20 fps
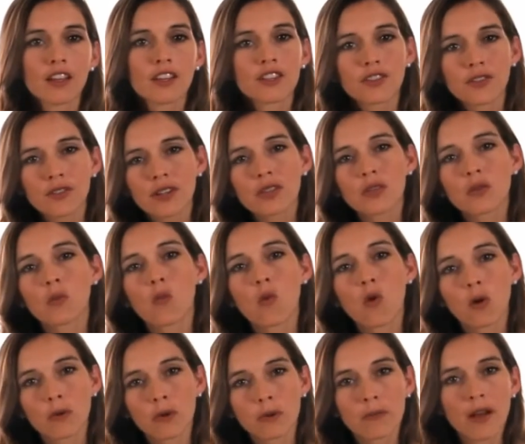During the
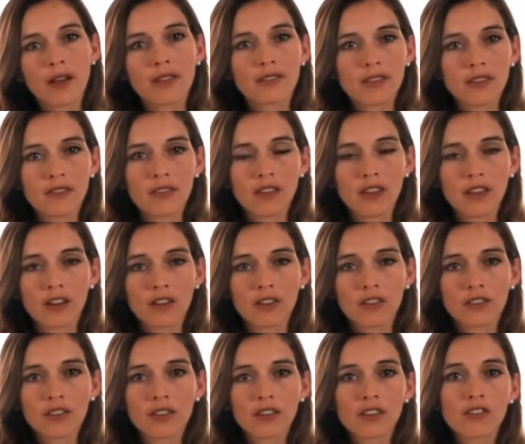warmer months of the
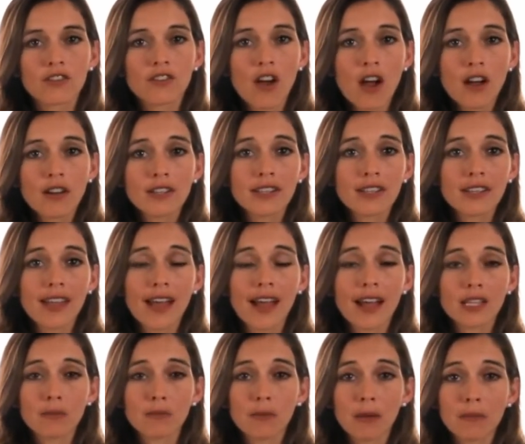years, dogs and
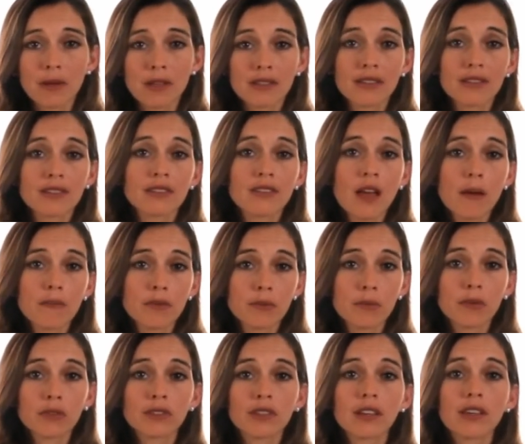cats may be
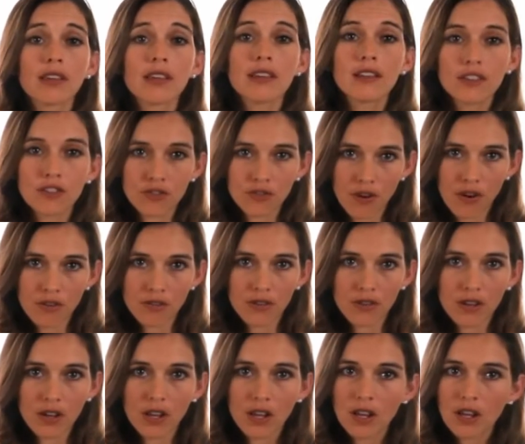susceptible to heat stroke,
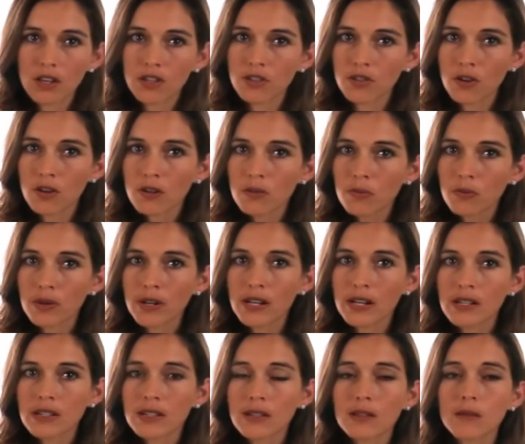certain
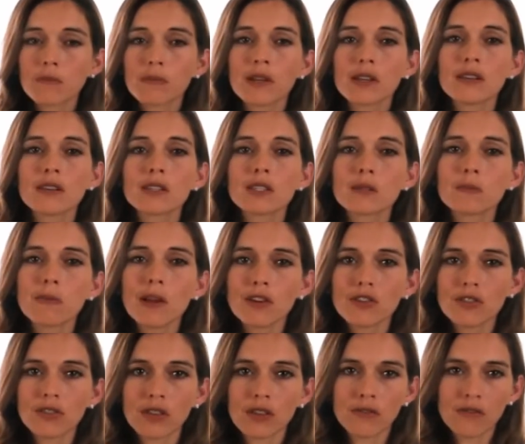breeds being
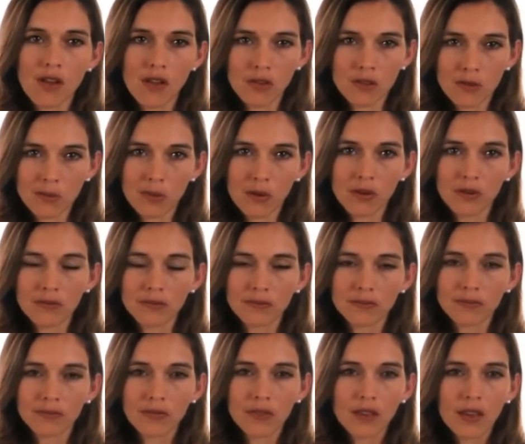especially vulnerable.
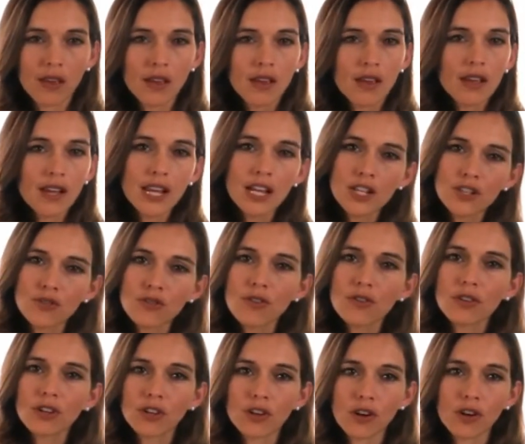Heat
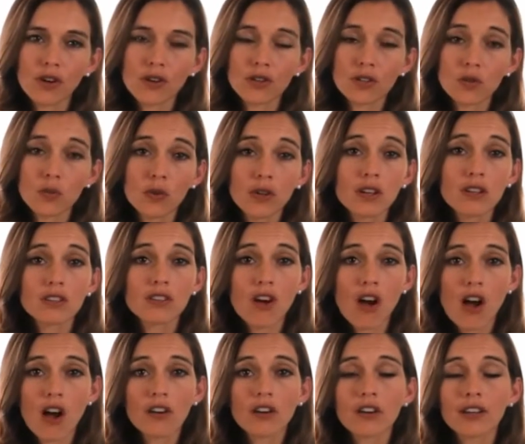stroke occurs when a
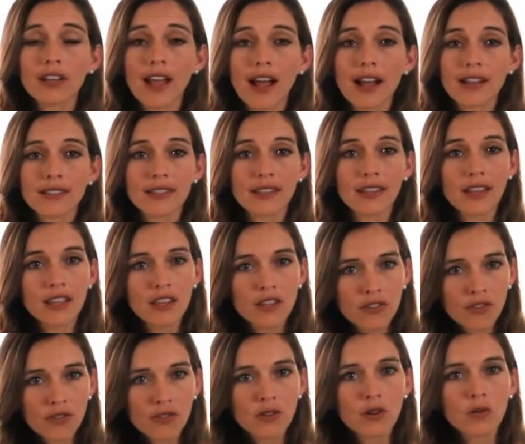dog or cat's
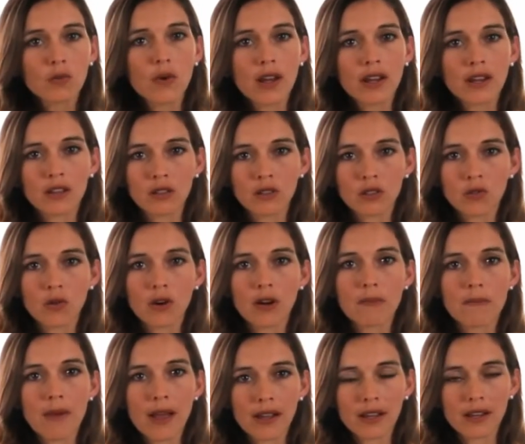internal regulatory
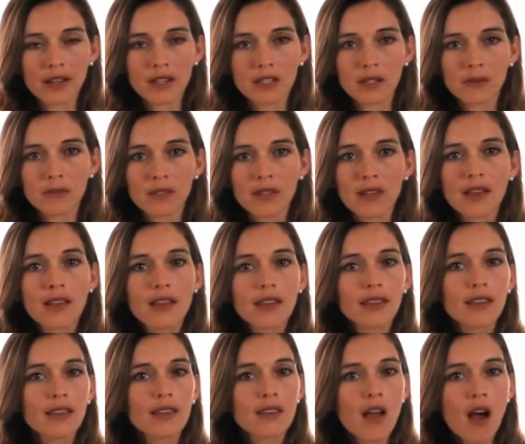mechanisms
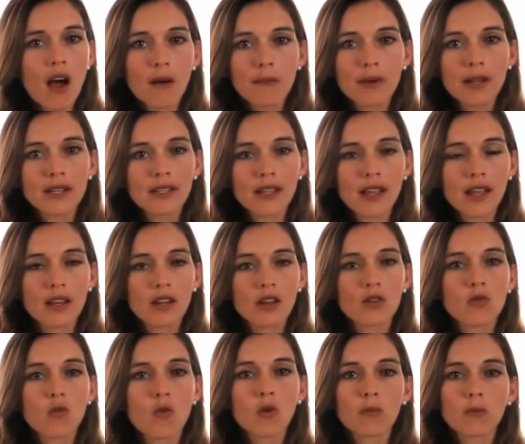cannot maintain a
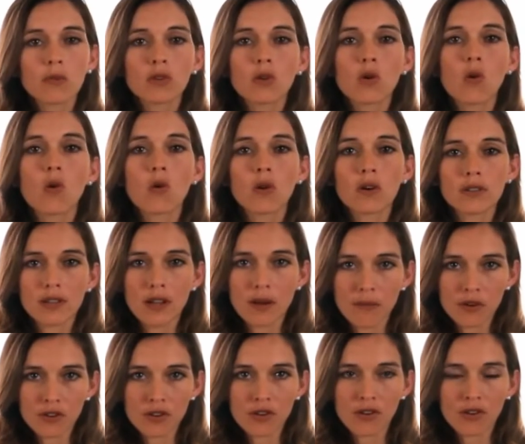normal core
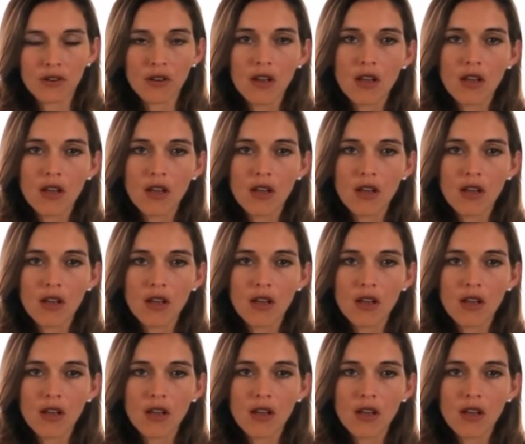temperature